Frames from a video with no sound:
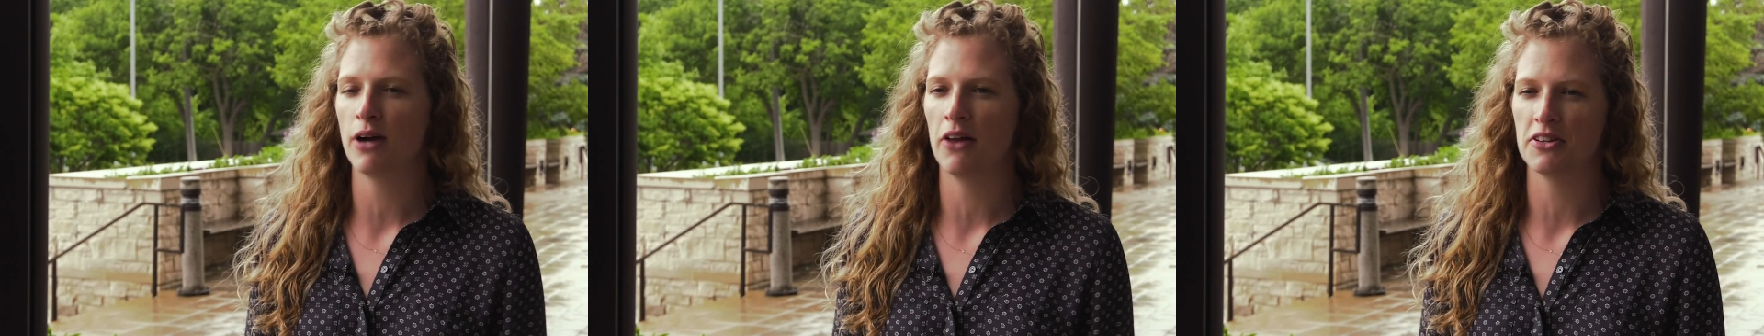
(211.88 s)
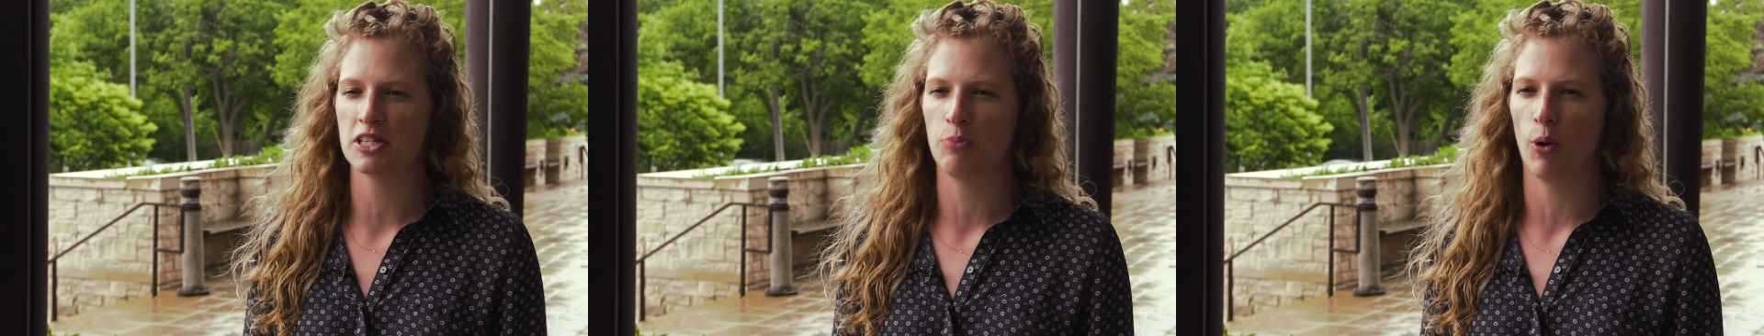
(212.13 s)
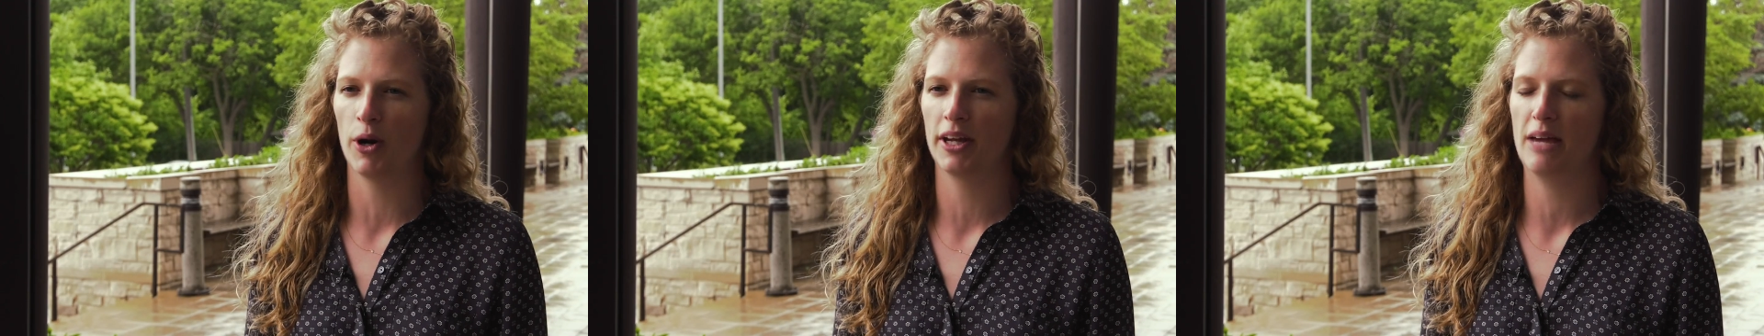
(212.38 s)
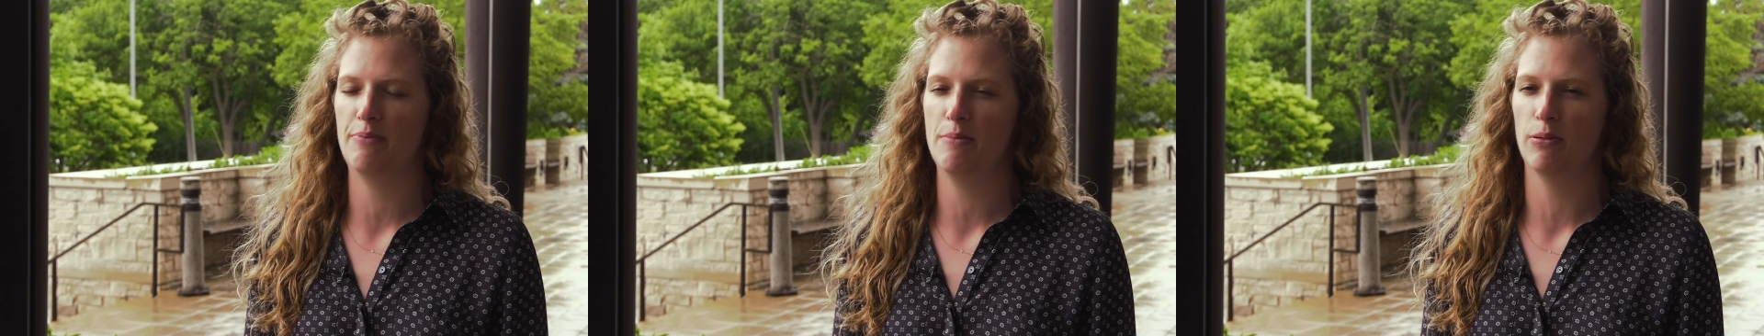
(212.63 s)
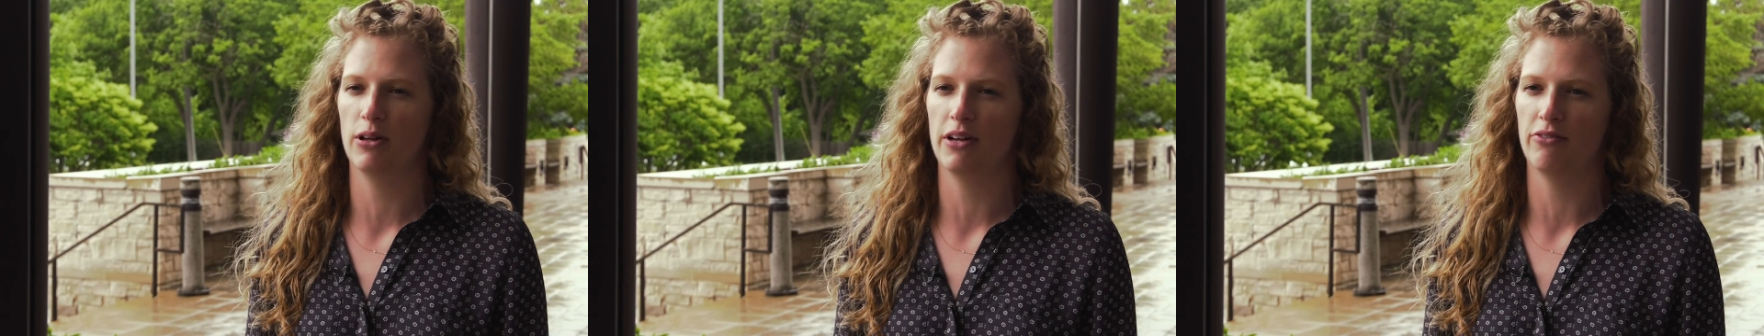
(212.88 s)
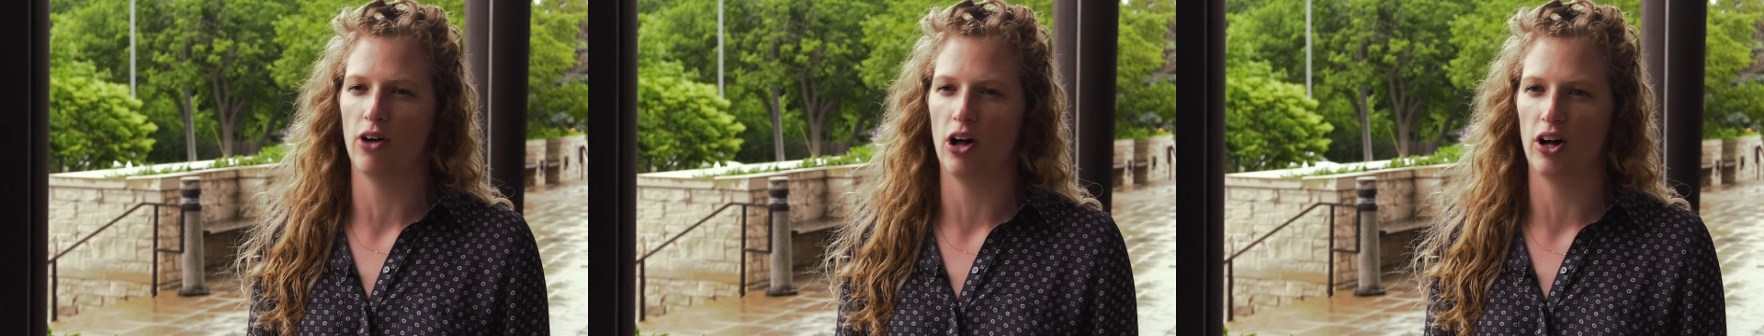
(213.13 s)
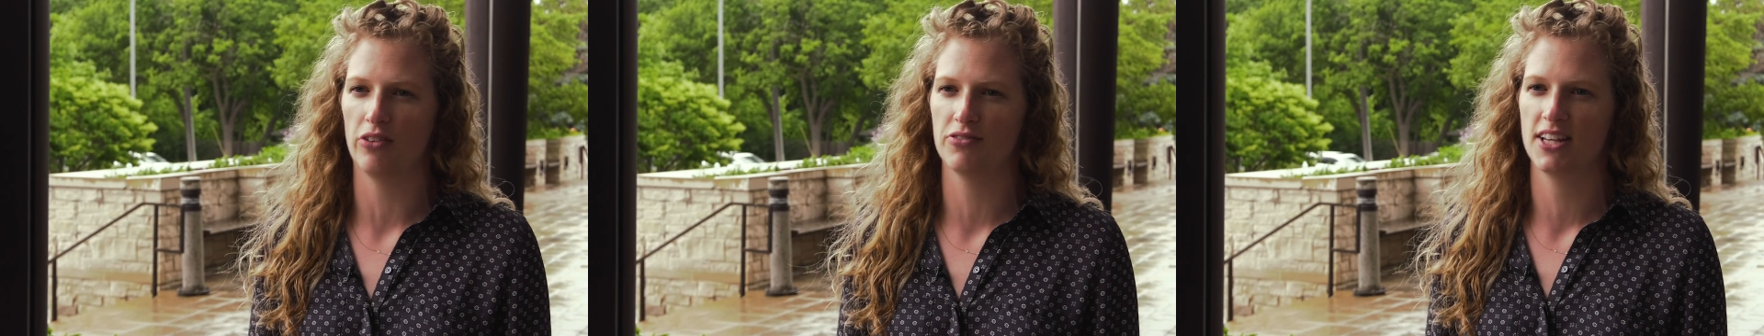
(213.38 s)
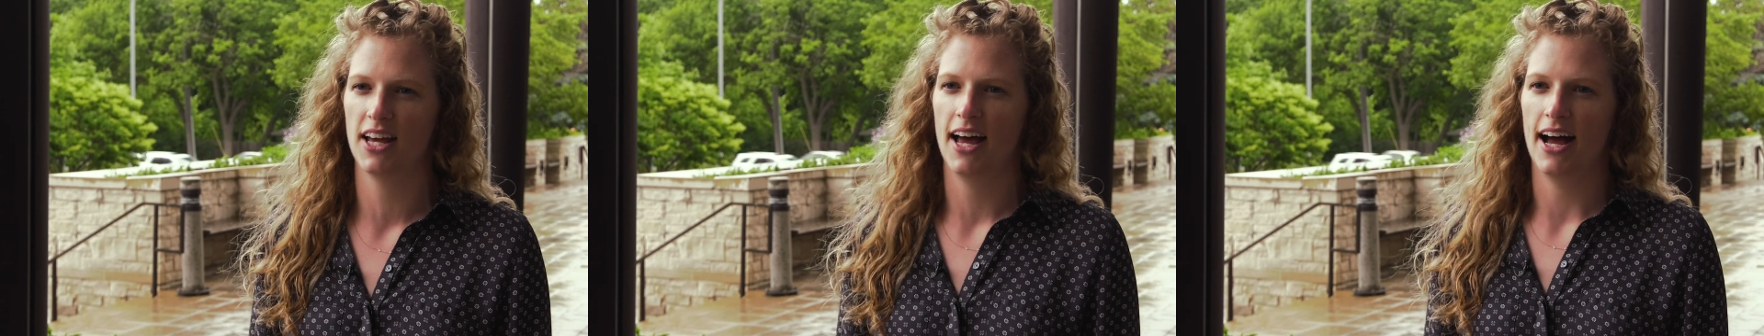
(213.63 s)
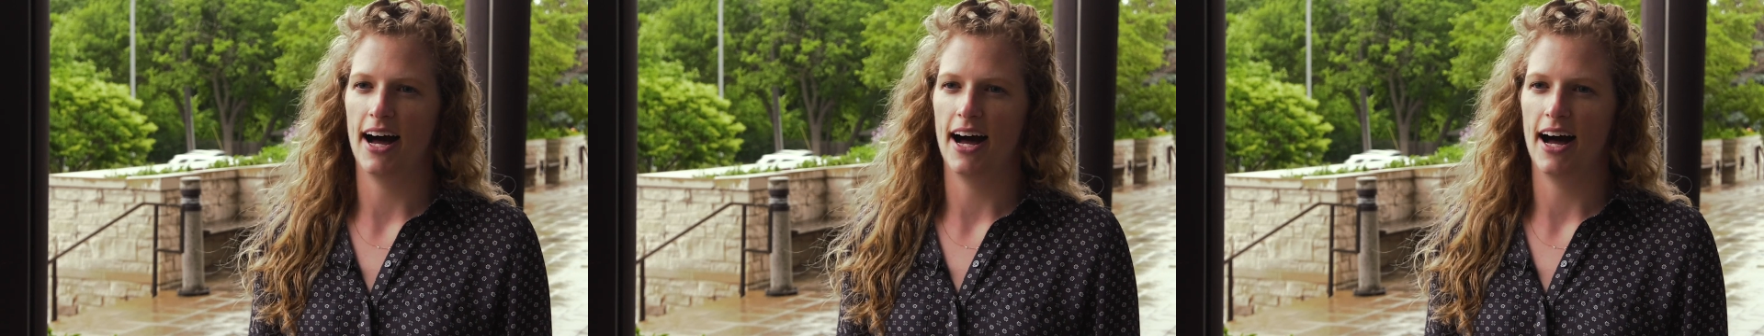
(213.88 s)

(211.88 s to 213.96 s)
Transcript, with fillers: around the sport, get people involved,